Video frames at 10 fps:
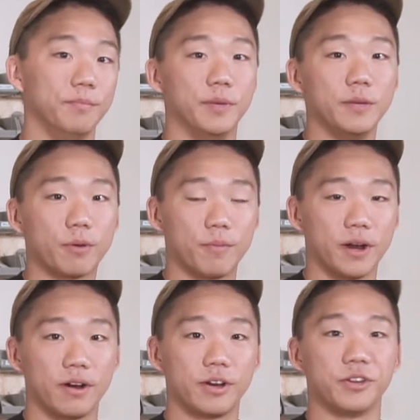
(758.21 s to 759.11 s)
Be
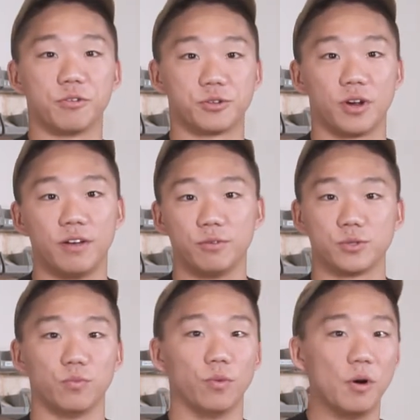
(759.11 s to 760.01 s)
prepared and your
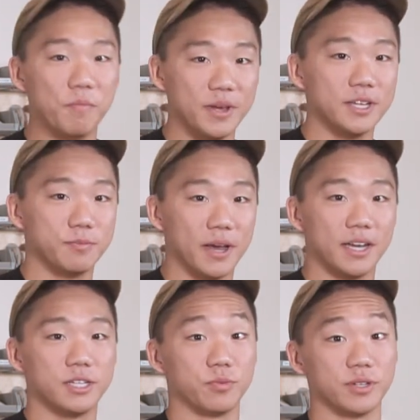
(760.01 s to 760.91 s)
travels won't be as
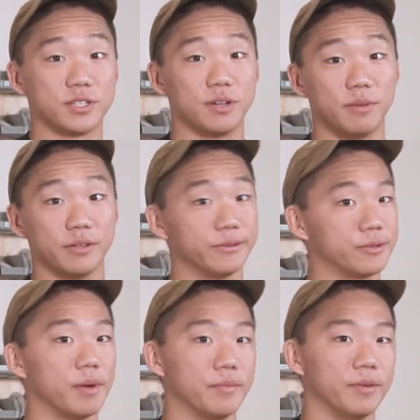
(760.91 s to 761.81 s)
bad as what some others
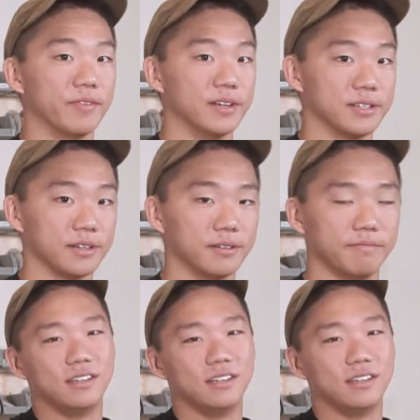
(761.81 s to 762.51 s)
might be facing.